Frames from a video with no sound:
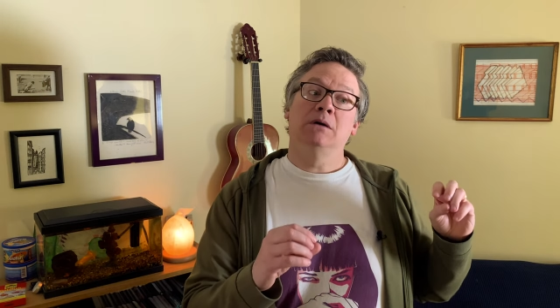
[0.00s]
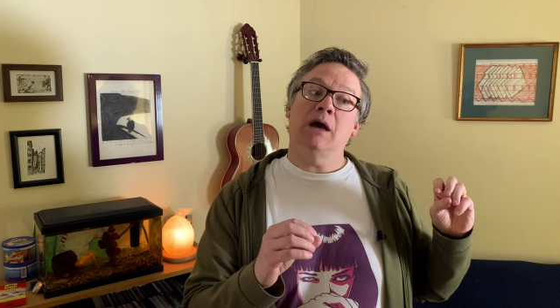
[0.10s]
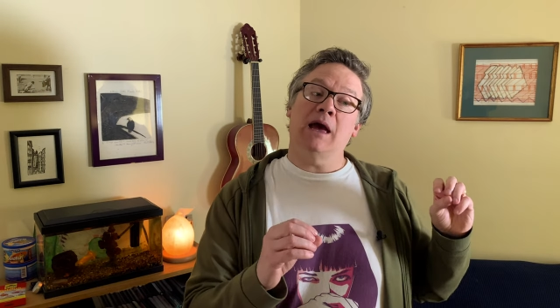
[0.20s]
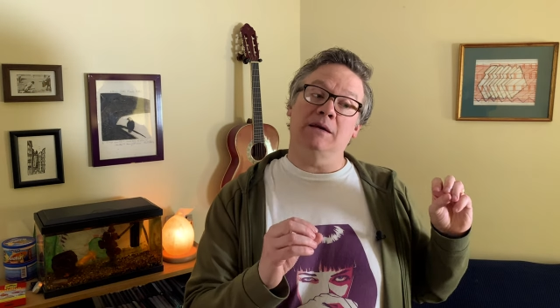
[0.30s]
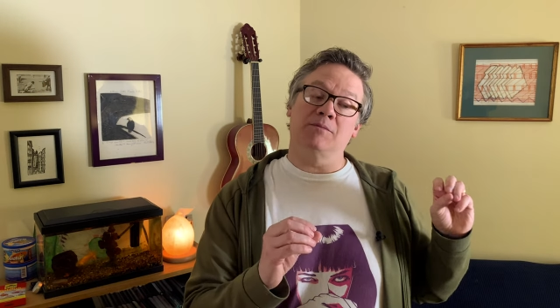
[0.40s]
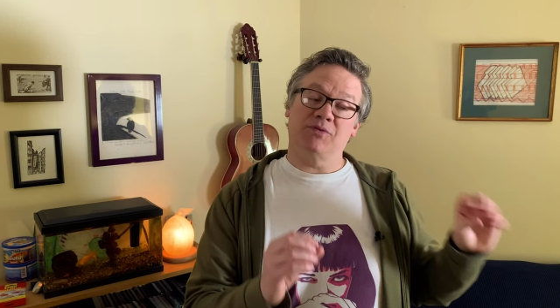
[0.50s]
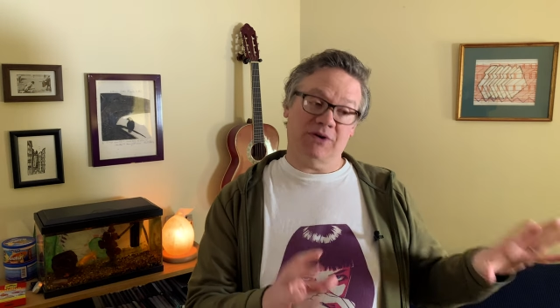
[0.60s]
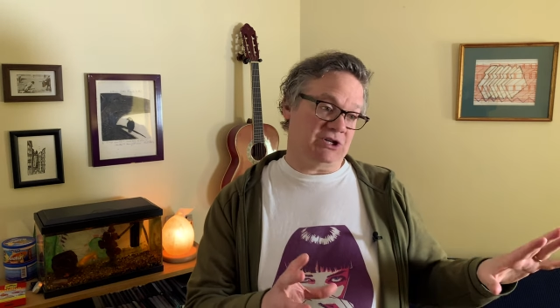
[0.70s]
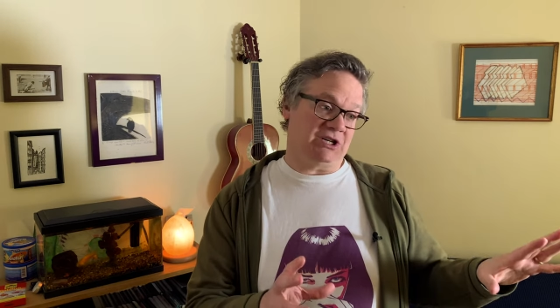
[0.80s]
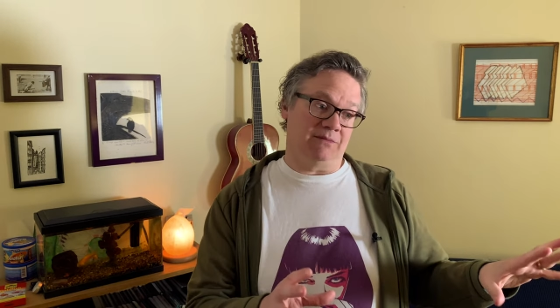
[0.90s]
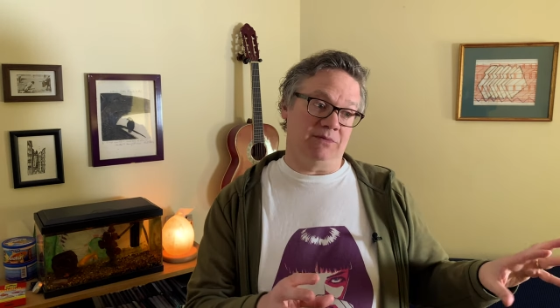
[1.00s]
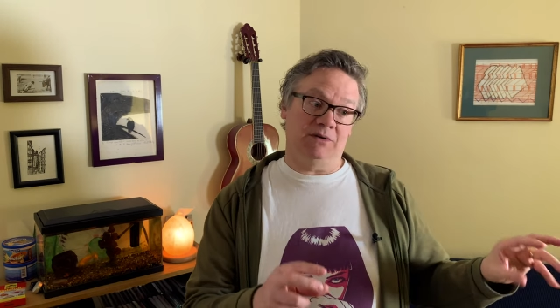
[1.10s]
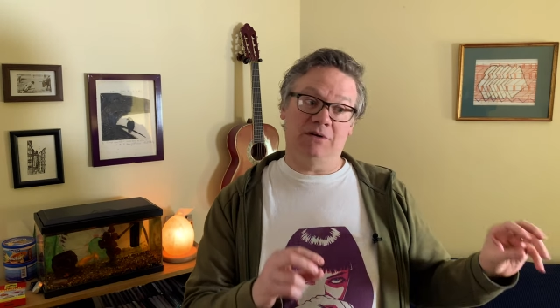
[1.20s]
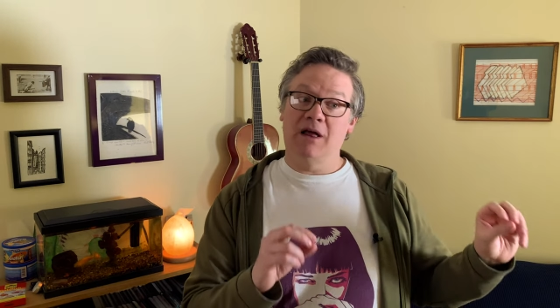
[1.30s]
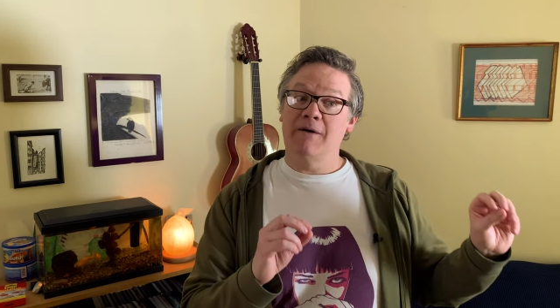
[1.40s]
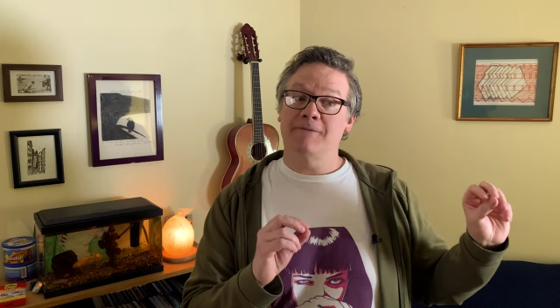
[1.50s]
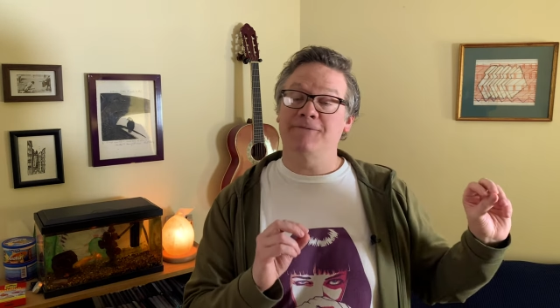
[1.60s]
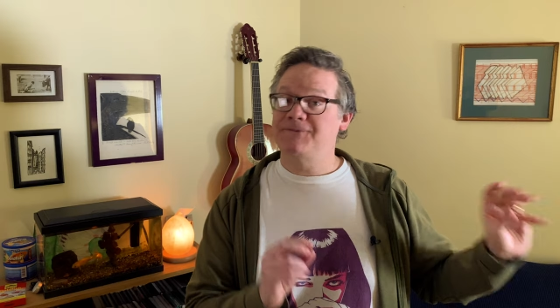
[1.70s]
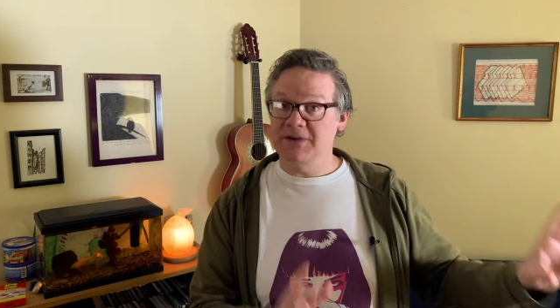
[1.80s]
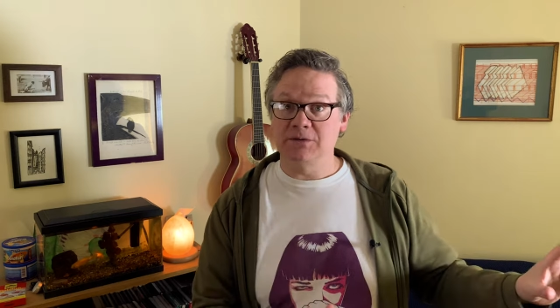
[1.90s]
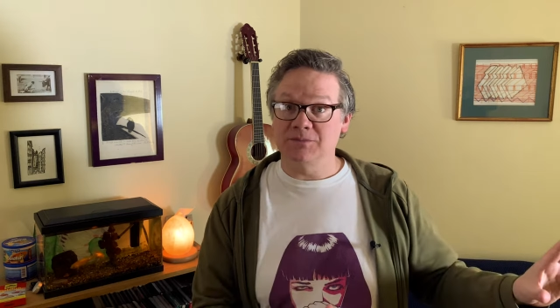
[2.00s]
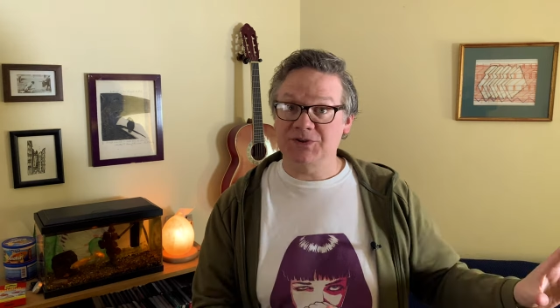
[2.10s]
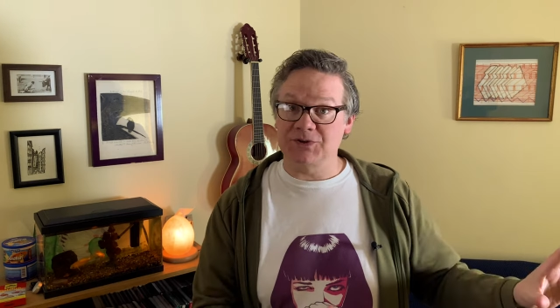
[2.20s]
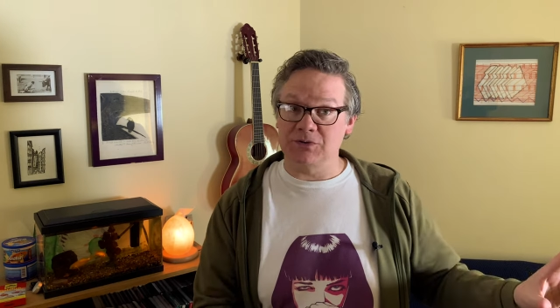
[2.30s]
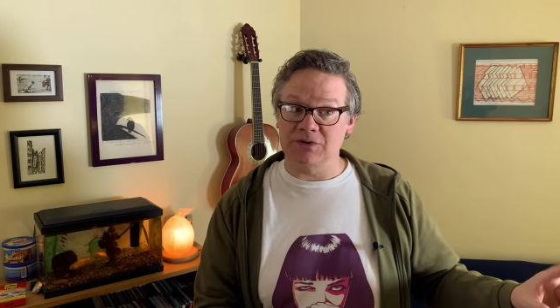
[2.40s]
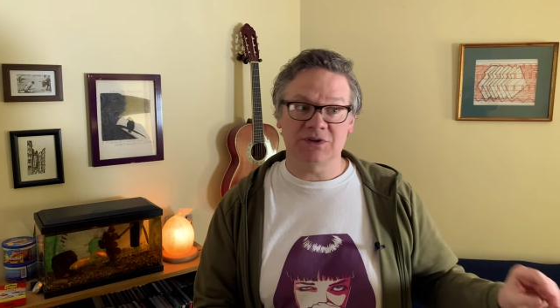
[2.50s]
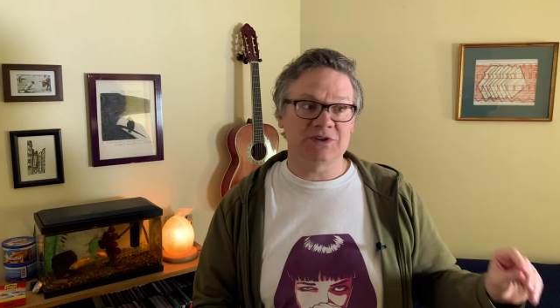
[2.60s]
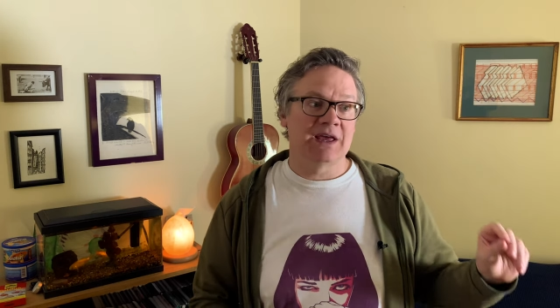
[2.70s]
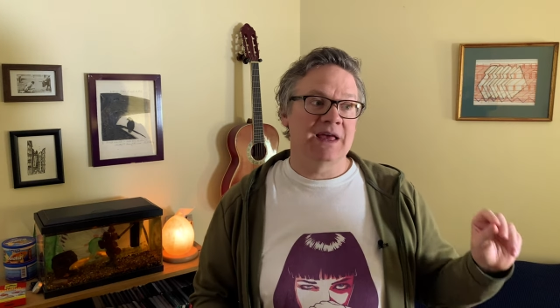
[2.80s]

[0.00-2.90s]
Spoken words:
and impressionable film students.